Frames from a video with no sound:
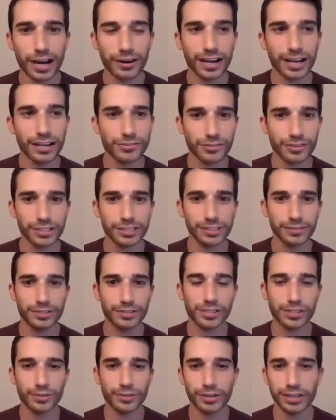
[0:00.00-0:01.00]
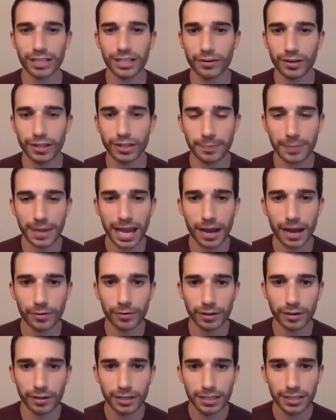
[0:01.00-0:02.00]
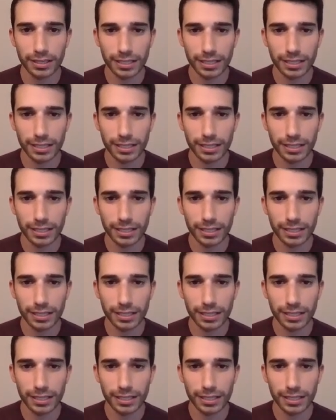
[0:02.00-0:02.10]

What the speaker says: and you're also ensuring that all the power